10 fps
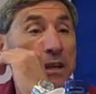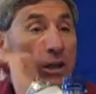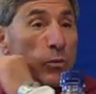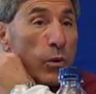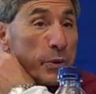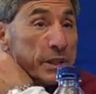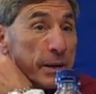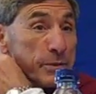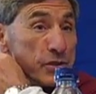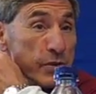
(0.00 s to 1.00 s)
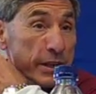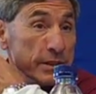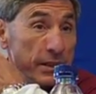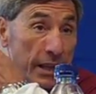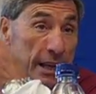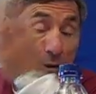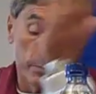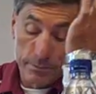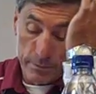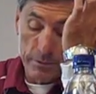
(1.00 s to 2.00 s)
you know, what we demonstrated today, or
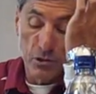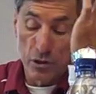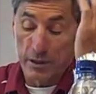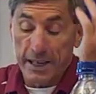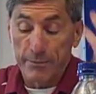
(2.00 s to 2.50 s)
certainly